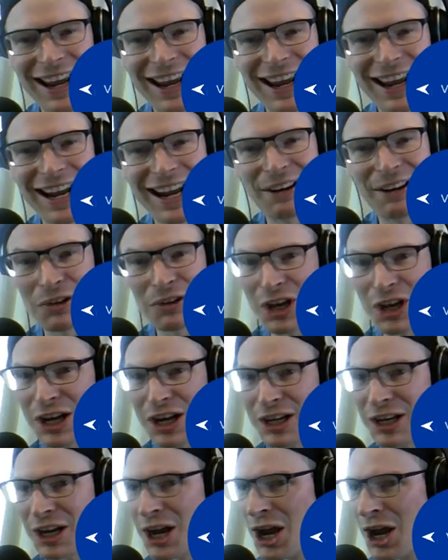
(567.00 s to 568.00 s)
And everyone's
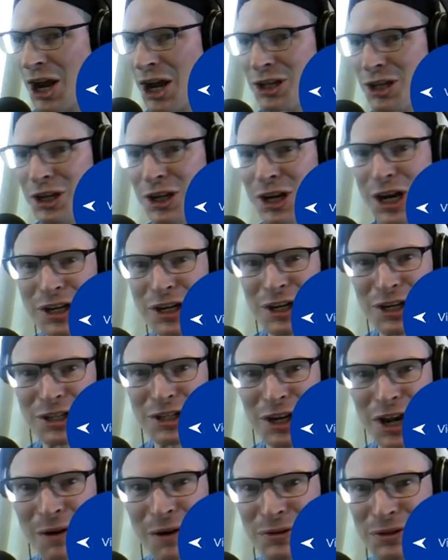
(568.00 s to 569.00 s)
like, did he just
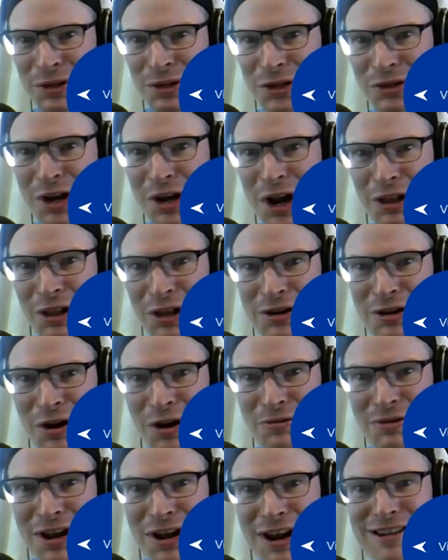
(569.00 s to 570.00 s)
say he was a jelly
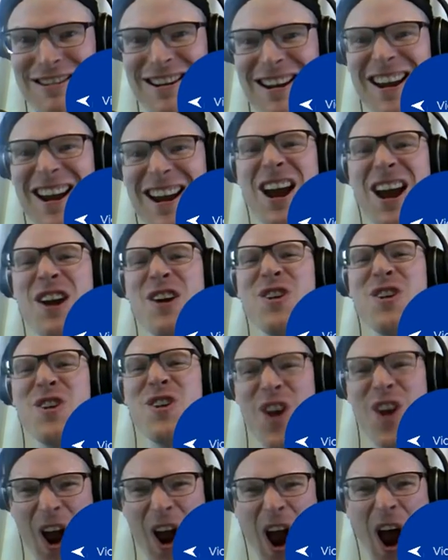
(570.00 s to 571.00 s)
donut?
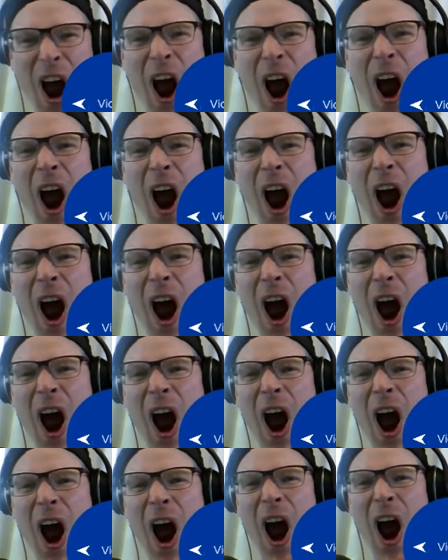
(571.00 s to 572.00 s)

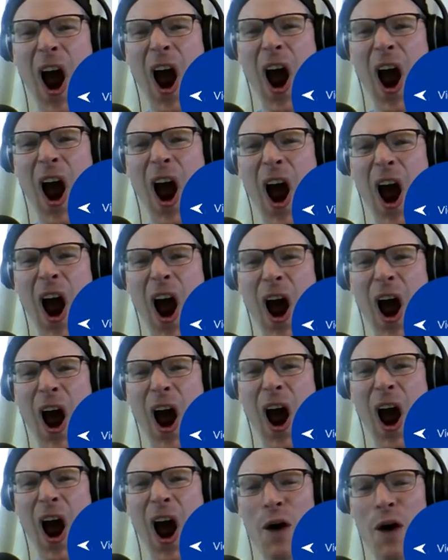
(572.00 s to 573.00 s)
Yeah, we love
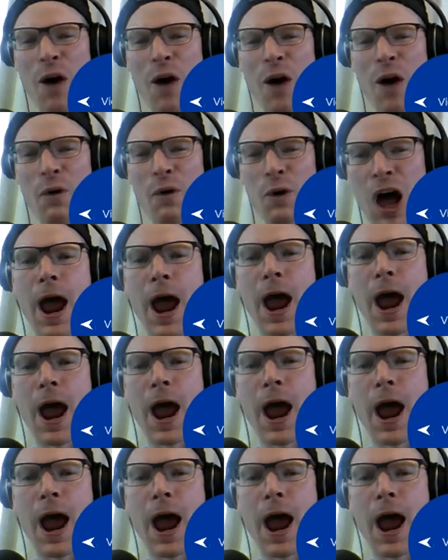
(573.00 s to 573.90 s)
you, man.